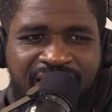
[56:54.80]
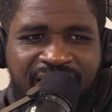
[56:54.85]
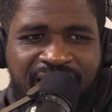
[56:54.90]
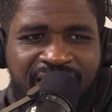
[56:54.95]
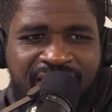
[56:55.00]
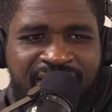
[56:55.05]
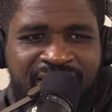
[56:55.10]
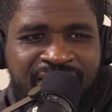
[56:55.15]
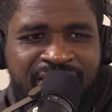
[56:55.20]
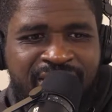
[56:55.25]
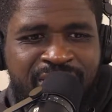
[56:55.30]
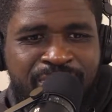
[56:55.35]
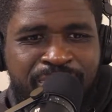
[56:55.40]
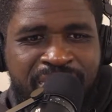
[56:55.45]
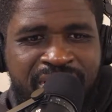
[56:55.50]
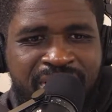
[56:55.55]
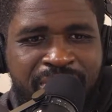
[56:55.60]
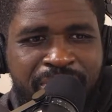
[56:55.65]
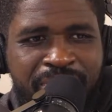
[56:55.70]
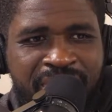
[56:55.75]
I think it's
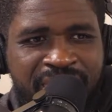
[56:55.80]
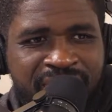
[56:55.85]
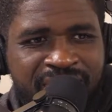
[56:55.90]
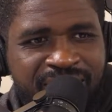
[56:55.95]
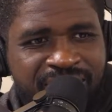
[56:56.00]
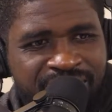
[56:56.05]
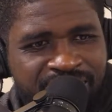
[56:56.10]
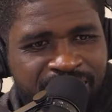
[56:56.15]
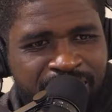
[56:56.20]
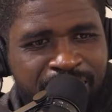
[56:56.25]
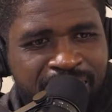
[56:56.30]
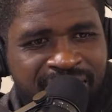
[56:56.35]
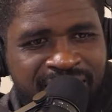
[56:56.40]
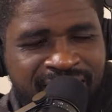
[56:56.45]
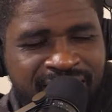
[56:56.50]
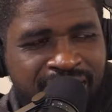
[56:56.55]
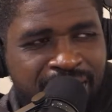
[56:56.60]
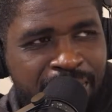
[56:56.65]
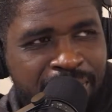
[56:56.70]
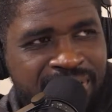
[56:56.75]
been a minute for Mike
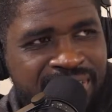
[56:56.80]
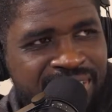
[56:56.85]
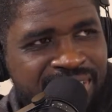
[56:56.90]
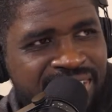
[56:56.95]
Tomlin.